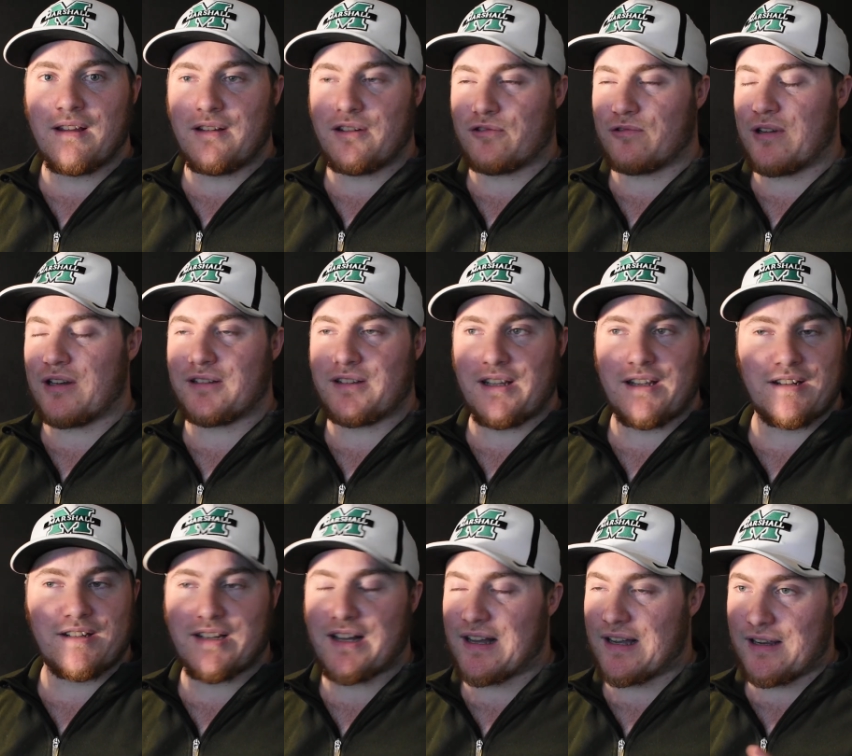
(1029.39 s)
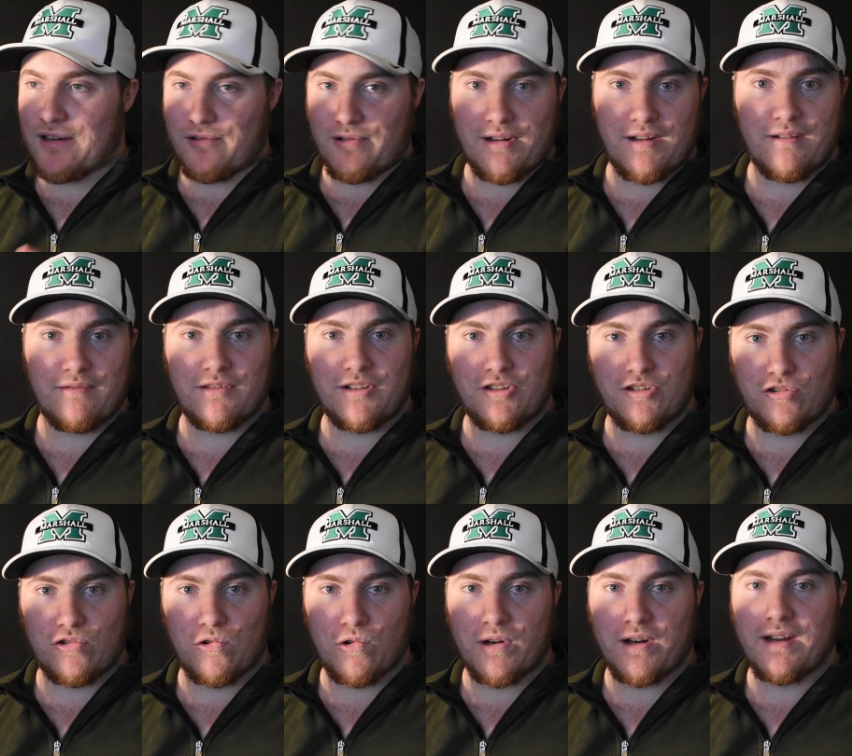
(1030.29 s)
throughout the entirety of the
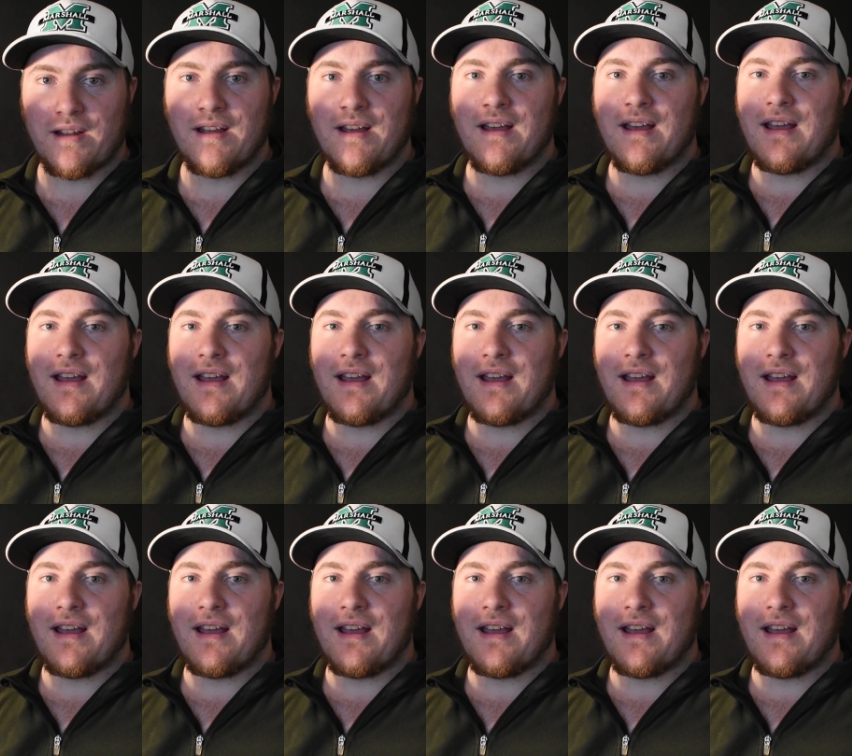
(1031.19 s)
story.